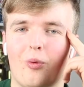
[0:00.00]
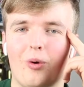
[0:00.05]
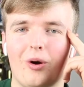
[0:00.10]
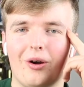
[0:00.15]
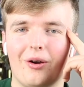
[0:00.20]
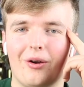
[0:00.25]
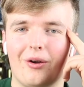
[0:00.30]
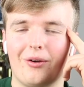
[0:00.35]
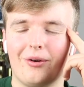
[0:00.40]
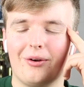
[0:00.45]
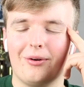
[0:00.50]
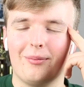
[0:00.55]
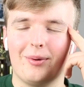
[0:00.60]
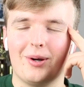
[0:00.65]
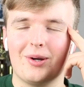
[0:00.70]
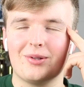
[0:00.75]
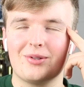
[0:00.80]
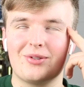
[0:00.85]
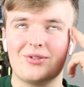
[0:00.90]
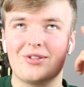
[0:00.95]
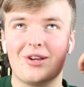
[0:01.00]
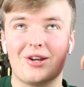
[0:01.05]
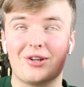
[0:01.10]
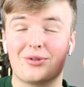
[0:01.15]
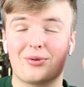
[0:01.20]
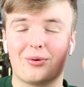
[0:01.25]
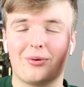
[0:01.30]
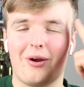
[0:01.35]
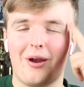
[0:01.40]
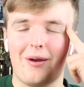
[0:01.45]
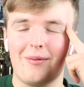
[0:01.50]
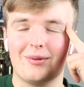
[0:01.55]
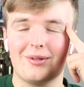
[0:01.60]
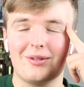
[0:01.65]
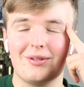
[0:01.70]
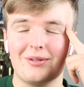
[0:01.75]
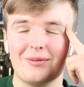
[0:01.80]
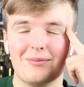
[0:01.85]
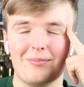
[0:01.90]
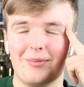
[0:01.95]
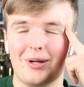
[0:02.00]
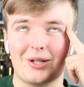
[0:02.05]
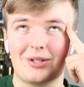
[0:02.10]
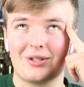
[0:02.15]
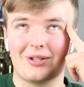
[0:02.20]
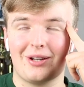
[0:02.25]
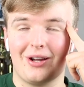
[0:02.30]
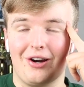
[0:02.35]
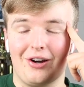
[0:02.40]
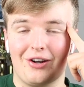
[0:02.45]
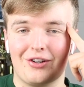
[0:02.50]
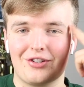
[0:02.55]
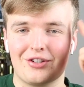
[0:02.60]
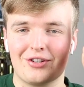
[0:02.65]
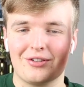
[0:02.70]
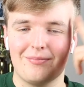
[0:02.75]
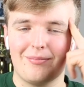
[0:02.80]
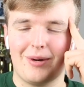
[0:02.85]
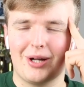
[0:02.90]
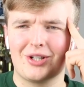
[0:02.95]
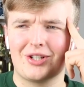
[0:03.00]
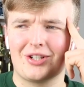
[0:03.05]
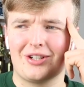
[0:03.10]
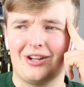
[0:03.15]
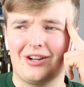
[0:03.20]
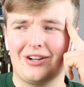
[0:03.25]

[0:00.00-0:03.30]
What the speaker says: Whoa, my ancestral home is much large, much